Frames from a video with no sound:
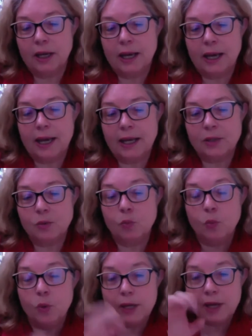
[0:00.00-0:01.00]
And
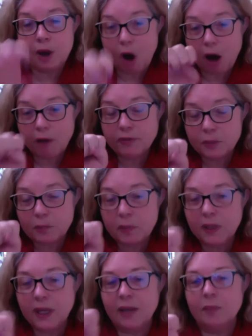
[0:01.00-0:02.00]
we often
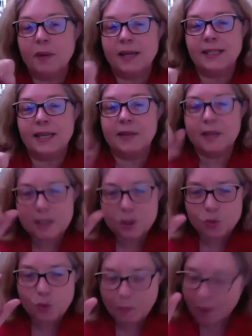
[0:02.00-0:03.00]
begin by saying, this is
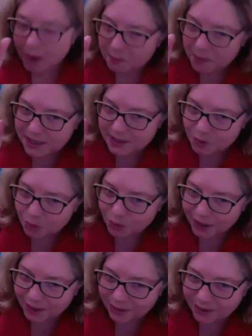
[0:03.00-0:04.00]
what my piece of the
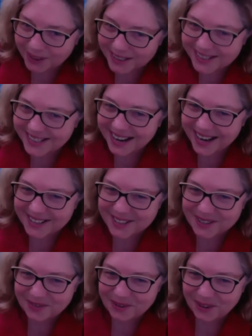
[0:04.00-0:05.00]
red thread
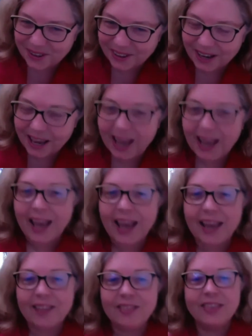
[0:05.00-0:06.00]
stands for.
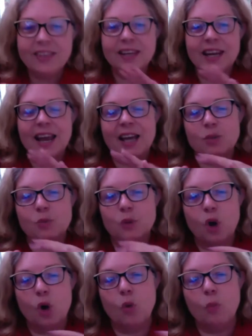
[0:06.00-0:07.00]
And then as we
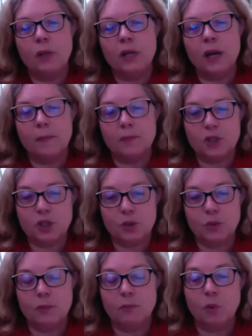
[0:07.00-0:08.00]
open up
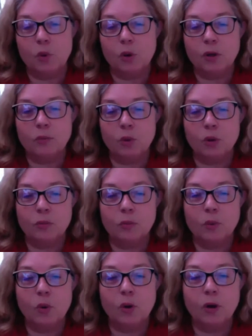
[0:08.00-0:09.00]
to it more and more and
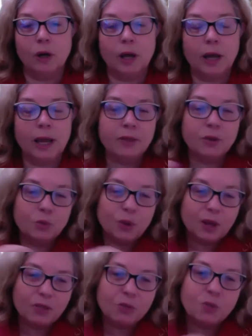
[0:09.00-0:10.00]
more, the
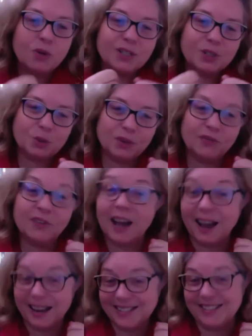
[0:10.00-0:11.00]
red thread sort of
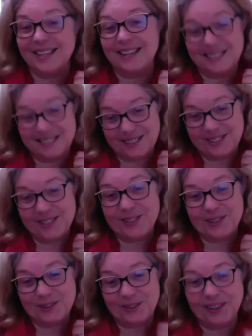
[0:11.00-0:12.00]
guides us
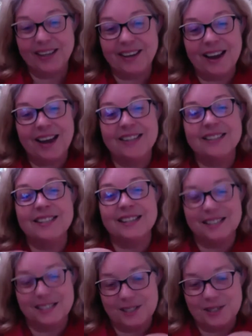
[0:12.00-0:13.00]
to, it guides
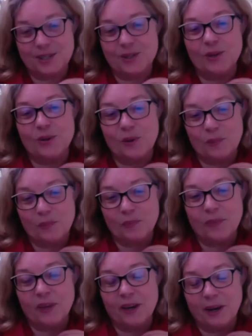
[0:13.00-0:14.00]
us to
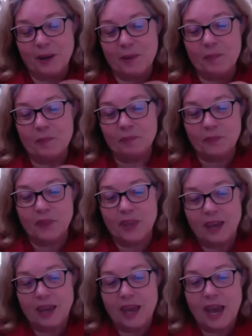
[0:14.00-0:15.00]

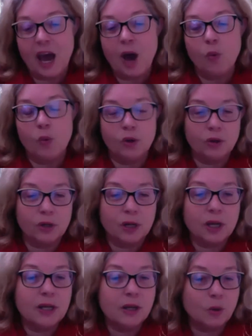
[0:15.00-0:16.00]
how we're
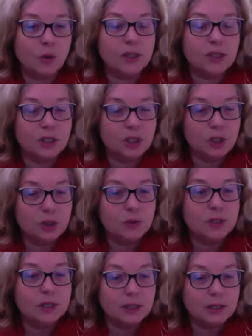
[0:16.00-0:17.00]
going to
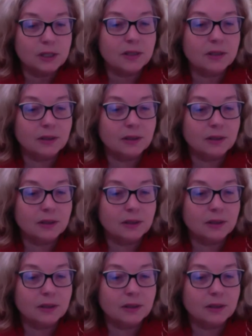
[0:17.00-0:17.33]
use it.